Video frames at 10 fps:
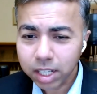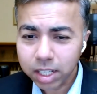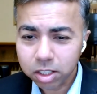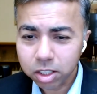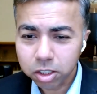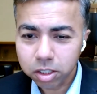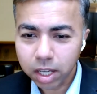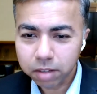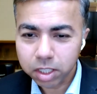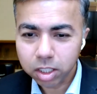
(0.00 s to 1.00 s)
Claire, do you
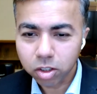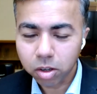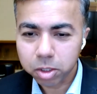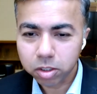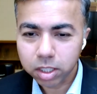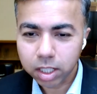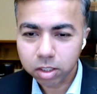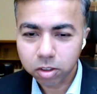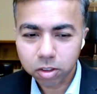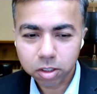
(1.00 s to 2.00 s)
have any comment on
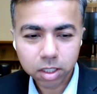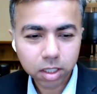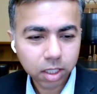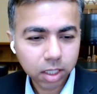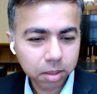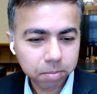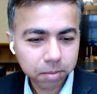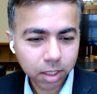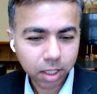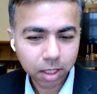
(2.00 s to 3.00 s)
that, or
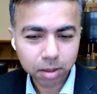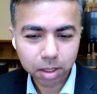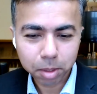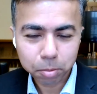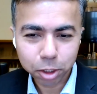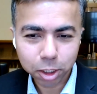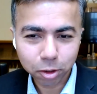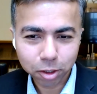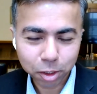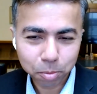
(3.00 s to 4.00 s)
am I putting
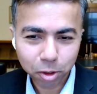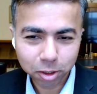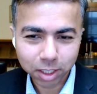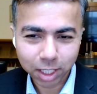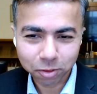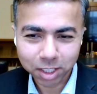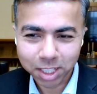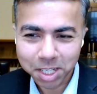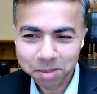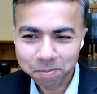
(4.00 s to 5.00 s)
you on the spot on that
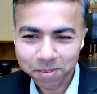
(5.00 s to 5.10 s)
one?